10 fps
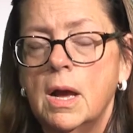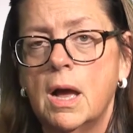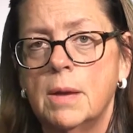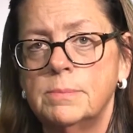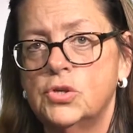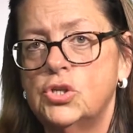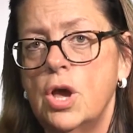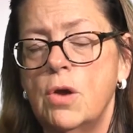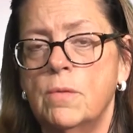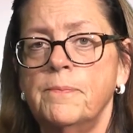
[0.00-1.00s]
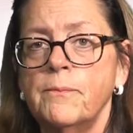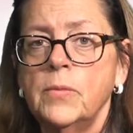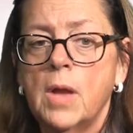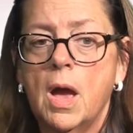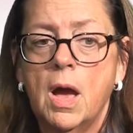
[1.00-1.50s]

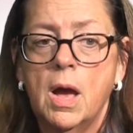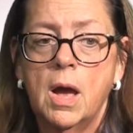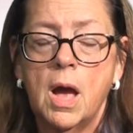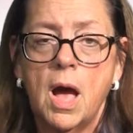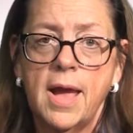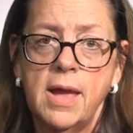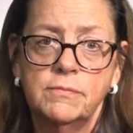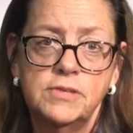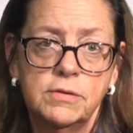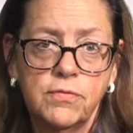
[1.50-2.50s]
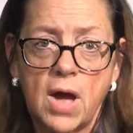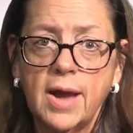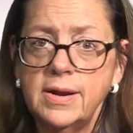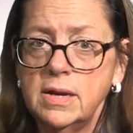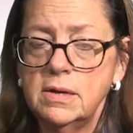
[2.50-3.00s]
I have
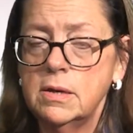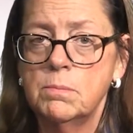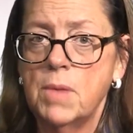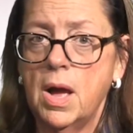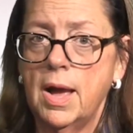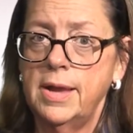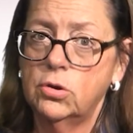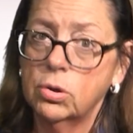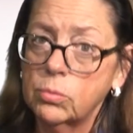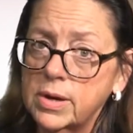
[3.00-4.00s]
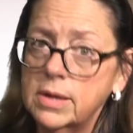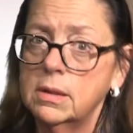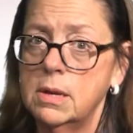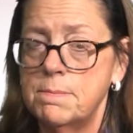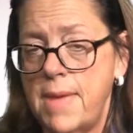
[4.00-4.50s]
divided my
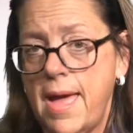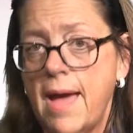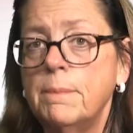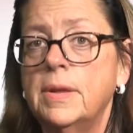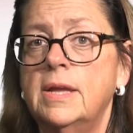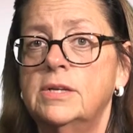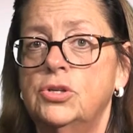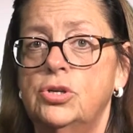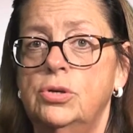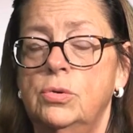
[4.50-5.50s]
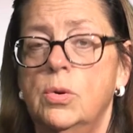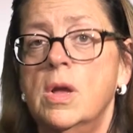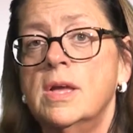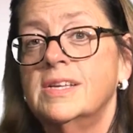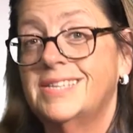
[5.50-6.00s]
curriculum map into
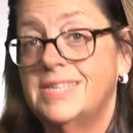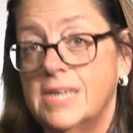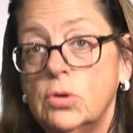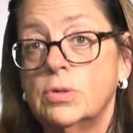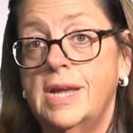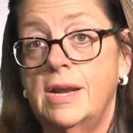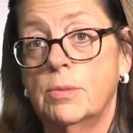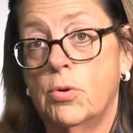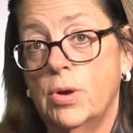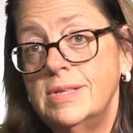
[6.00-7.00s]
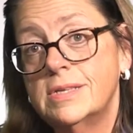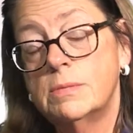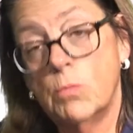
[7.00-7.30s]
single data points,